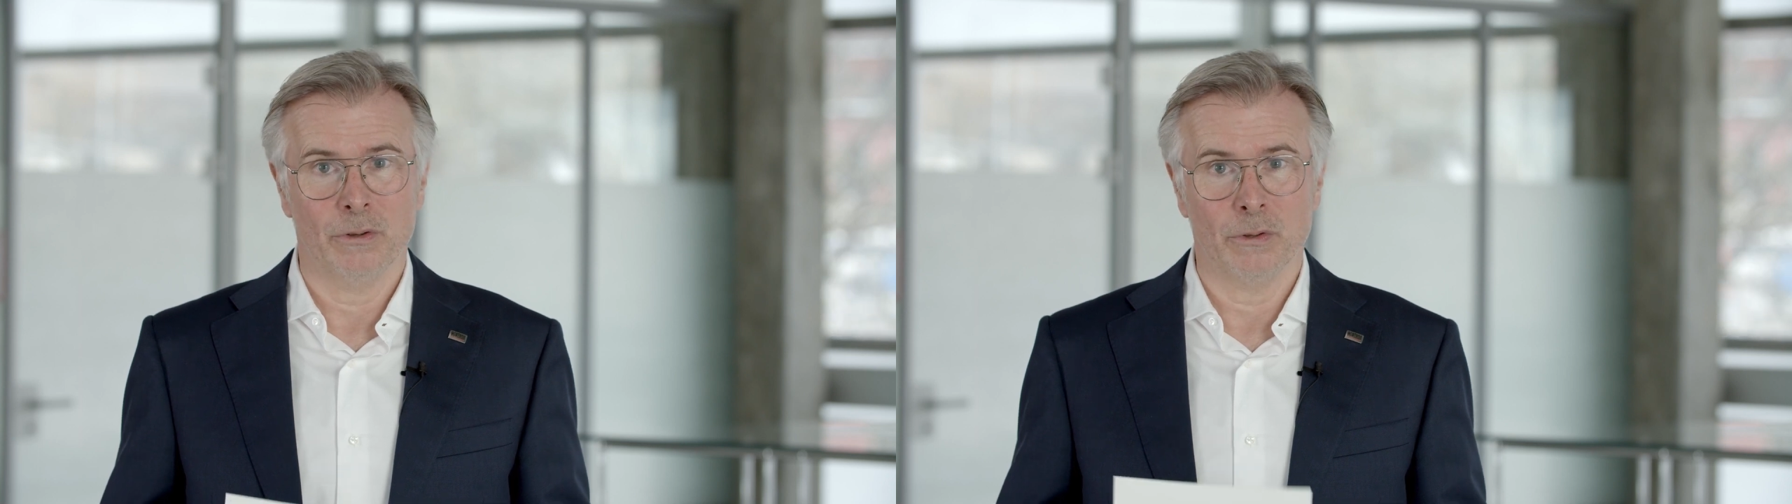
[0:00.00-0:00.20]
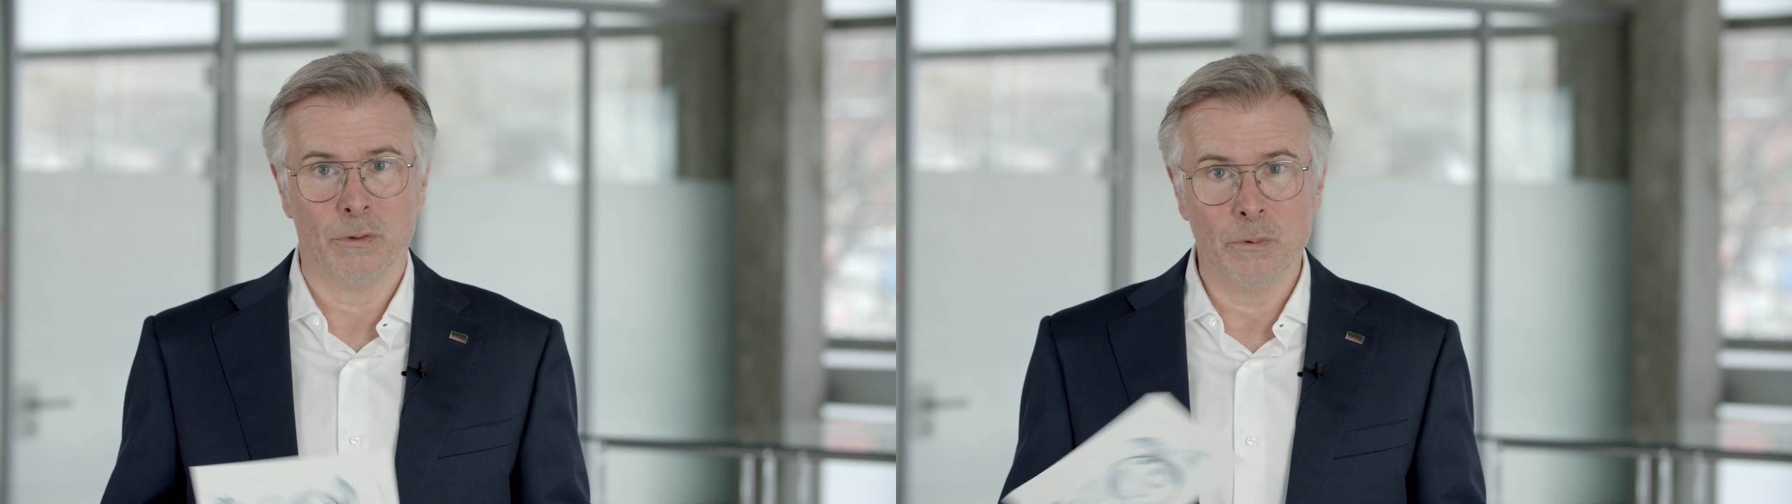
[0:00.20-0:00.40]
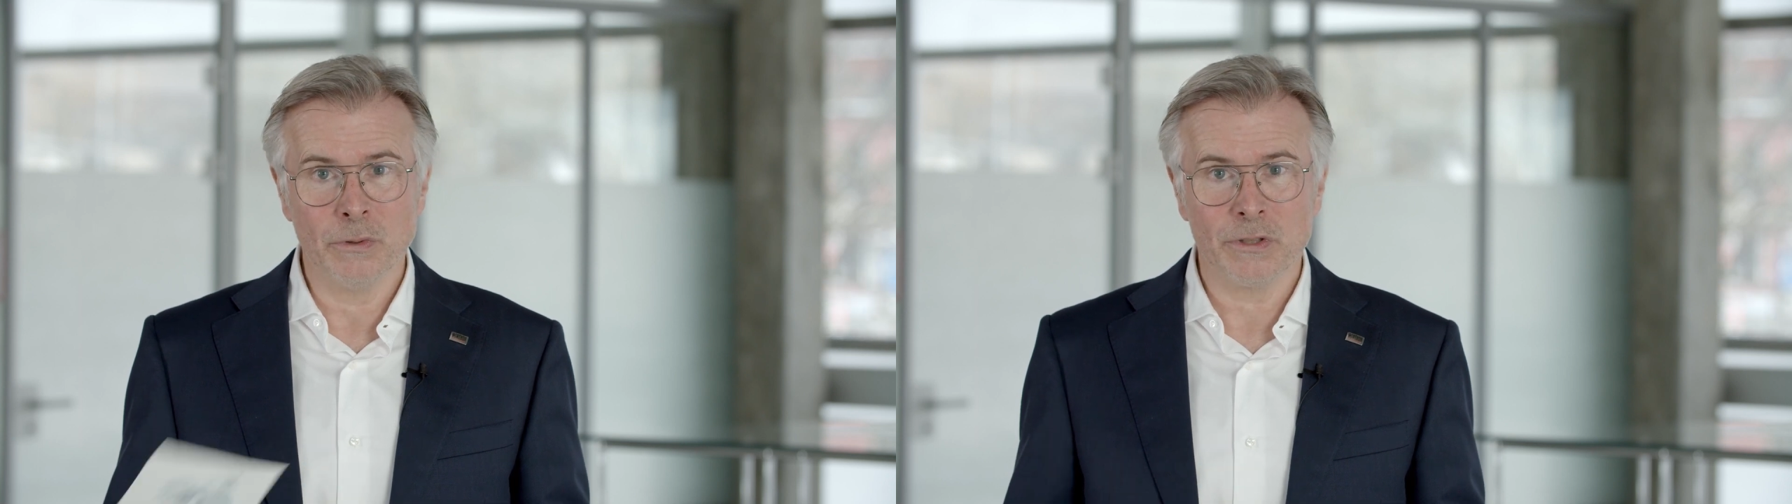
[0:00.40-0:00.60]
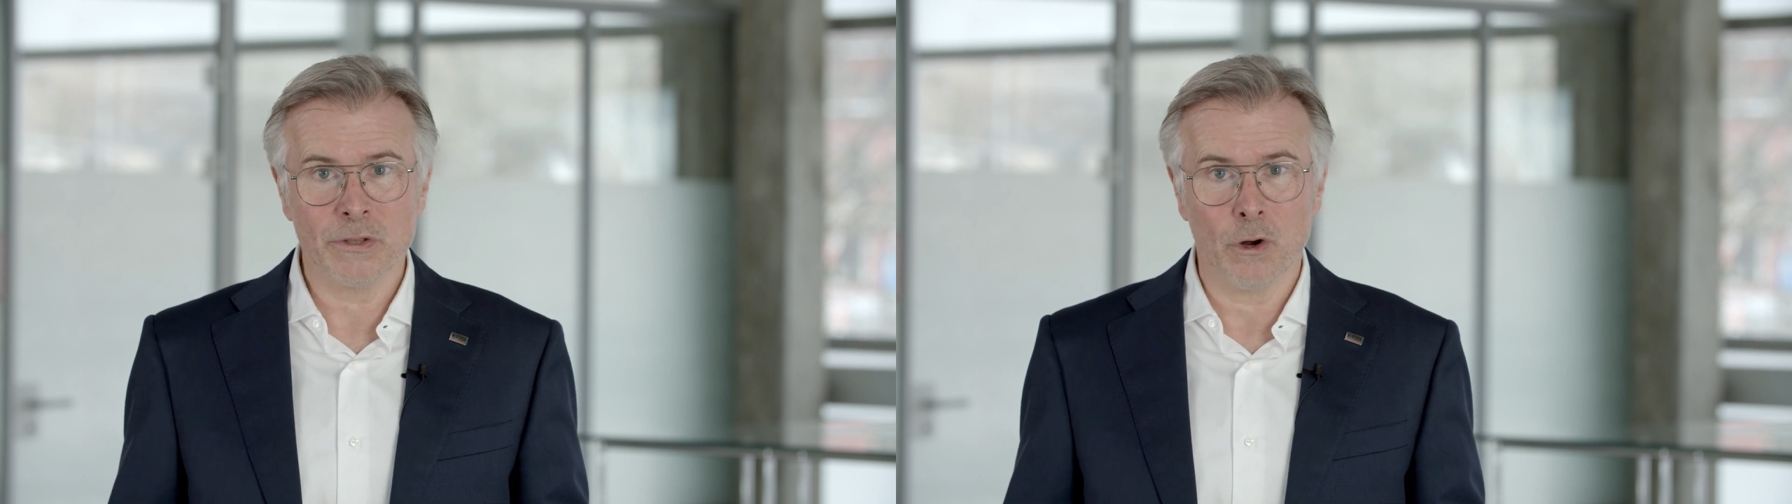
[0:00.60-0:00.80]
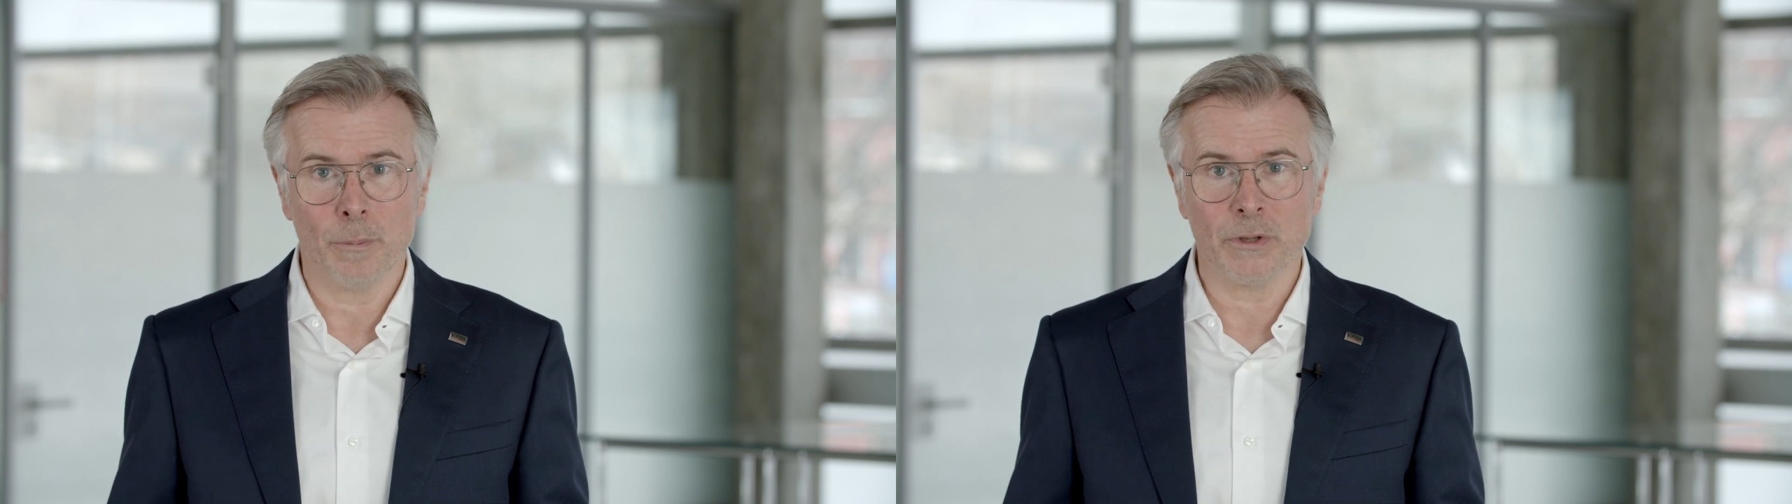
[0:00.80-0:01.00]
Use
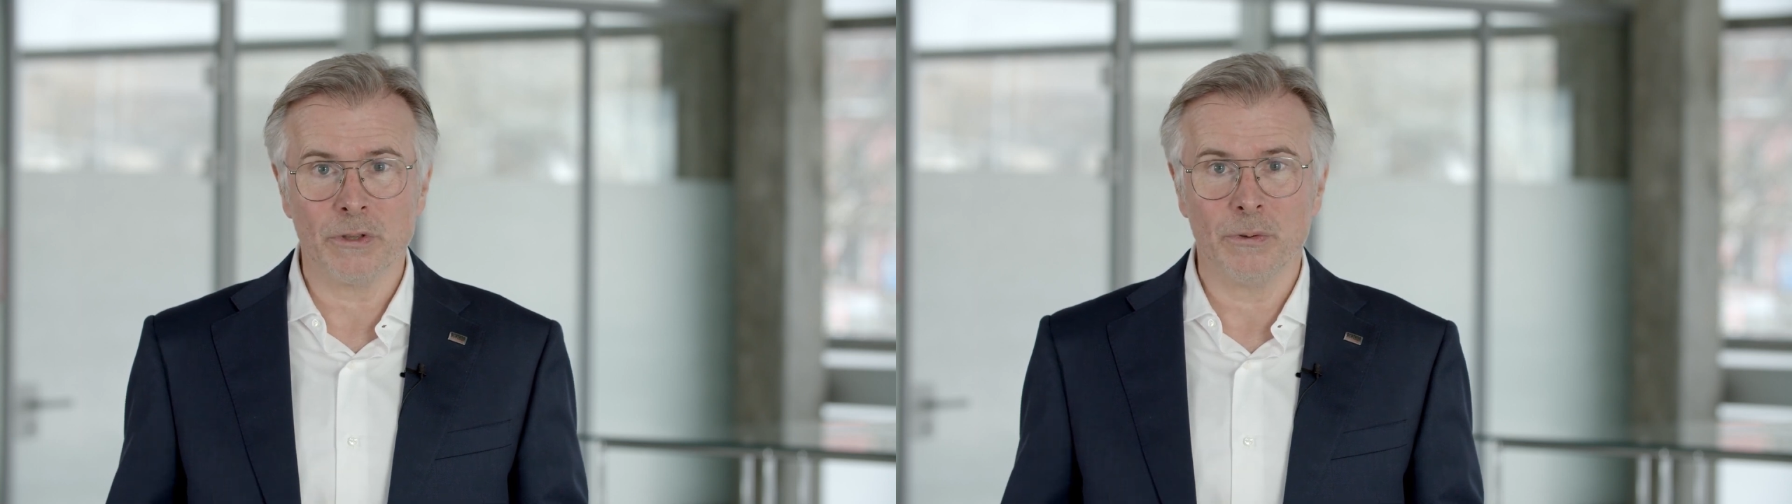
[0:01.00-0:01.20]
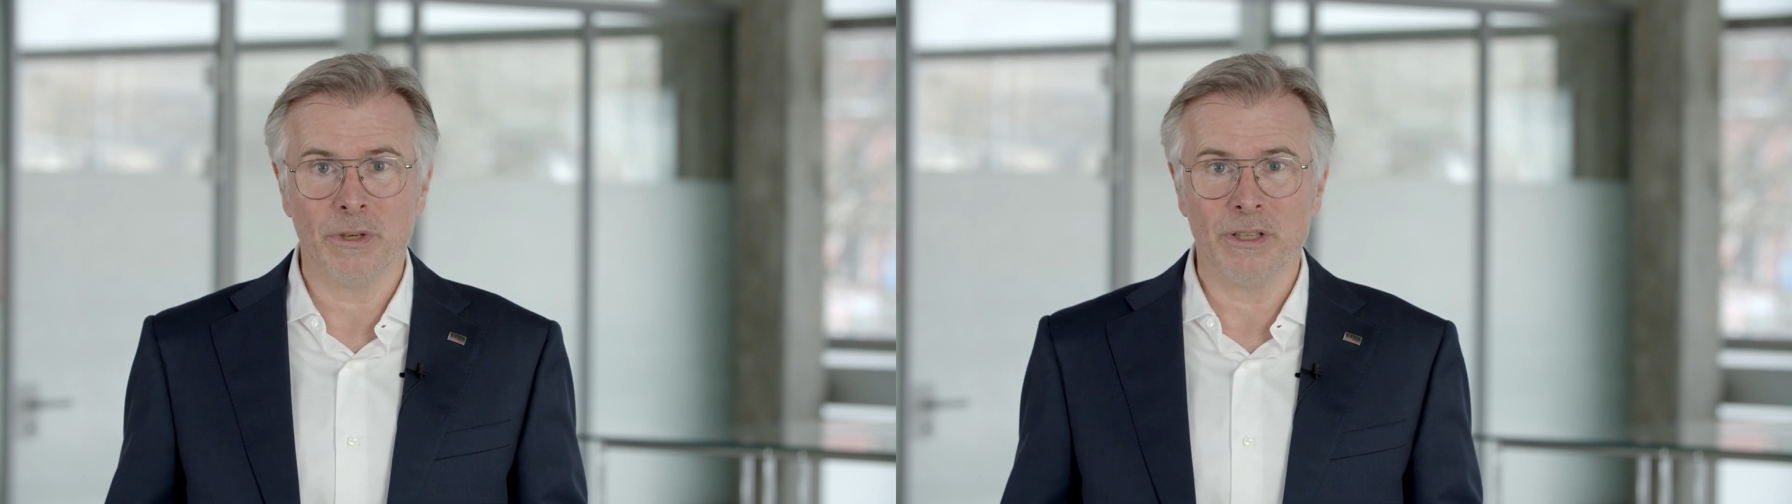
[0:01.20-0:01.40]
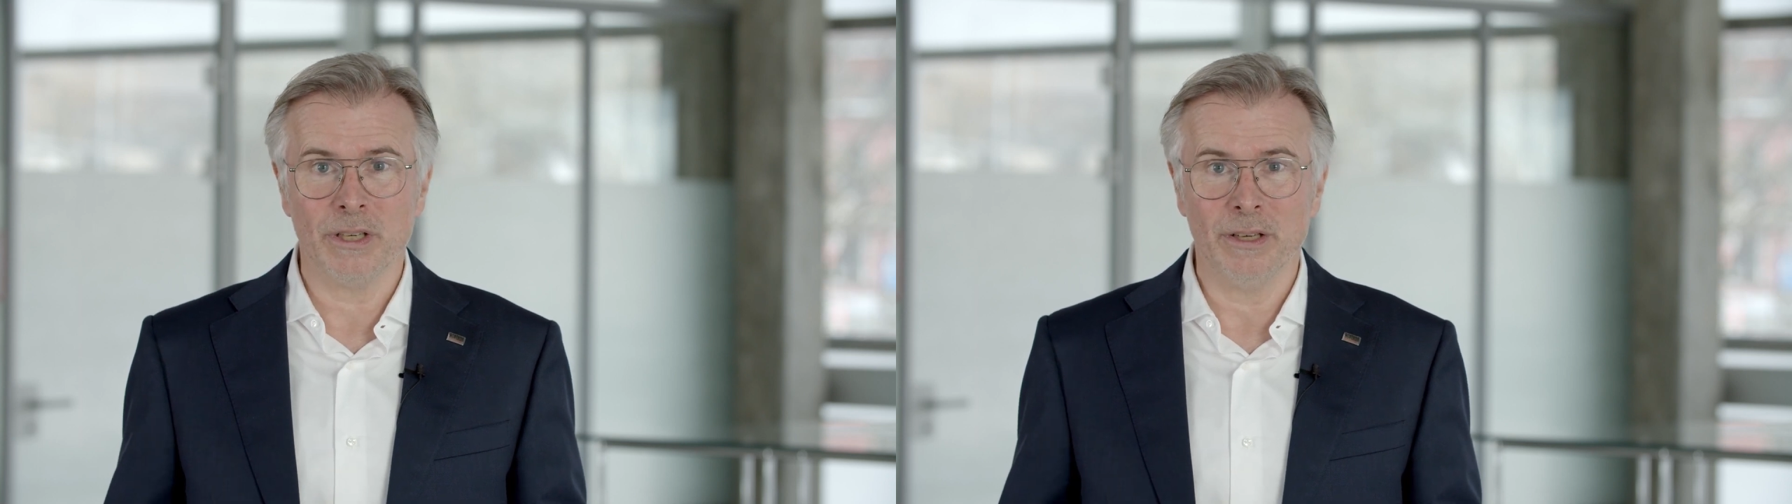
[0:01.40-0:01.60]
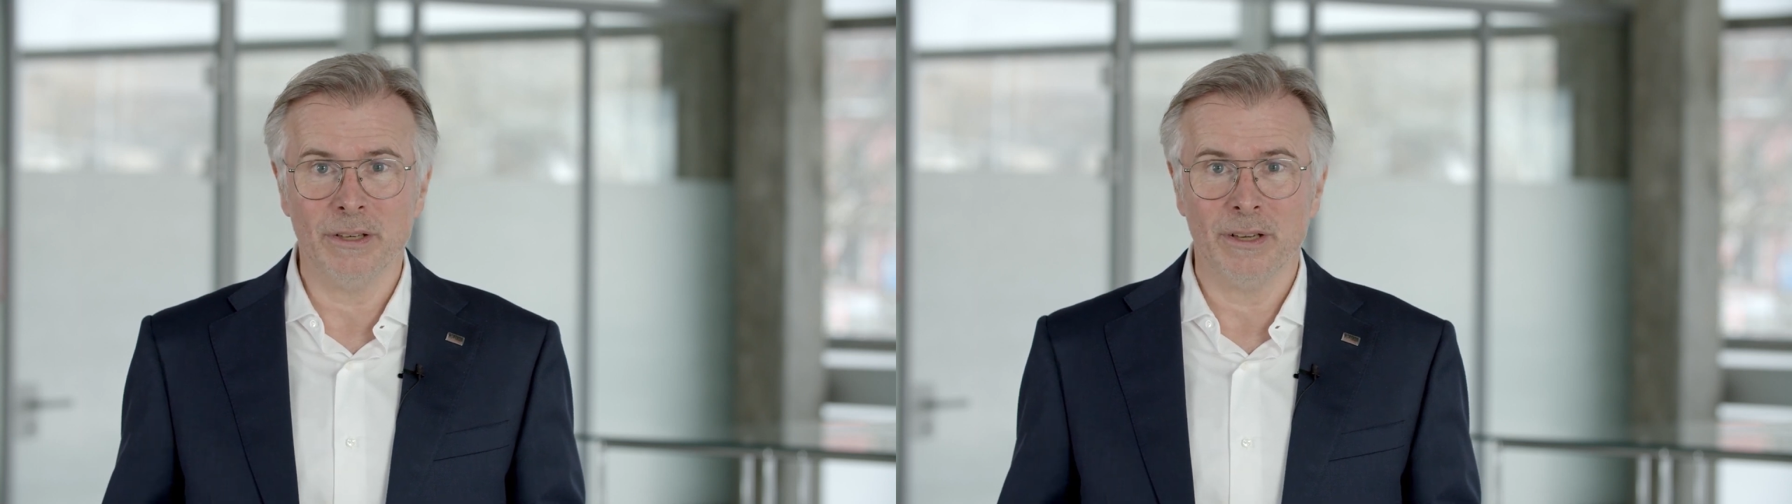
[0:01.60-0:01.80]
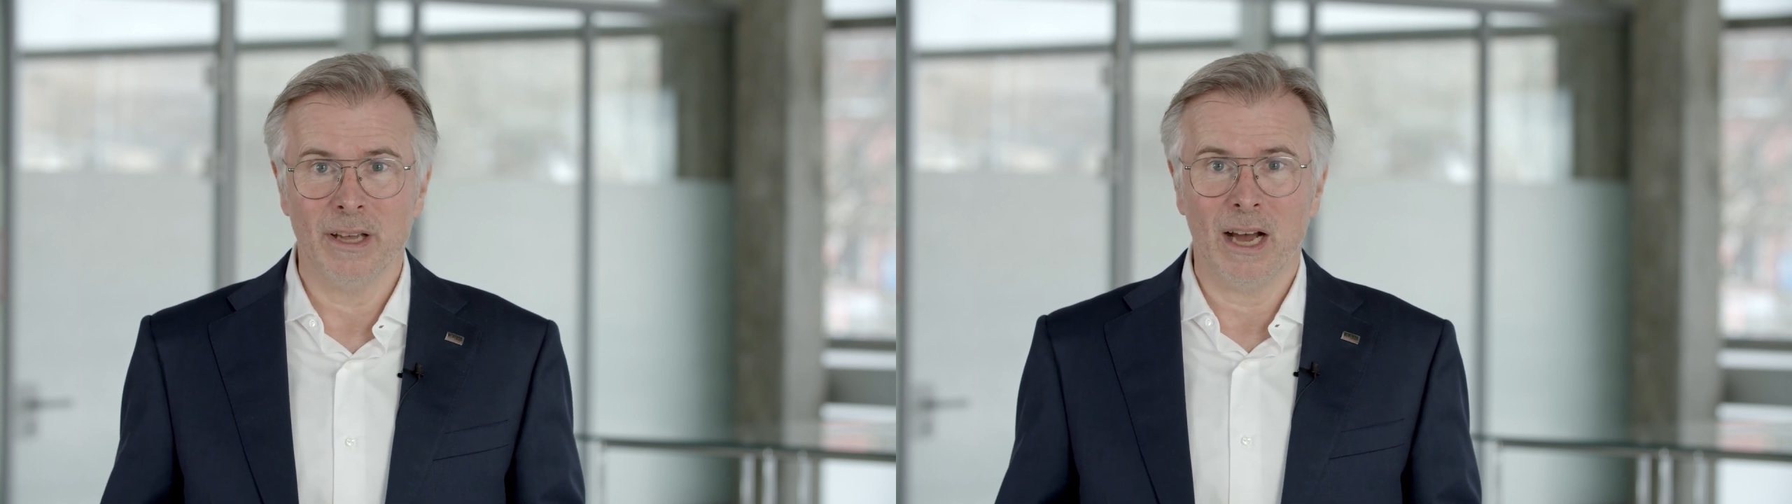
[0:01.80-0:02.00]
this opportunity,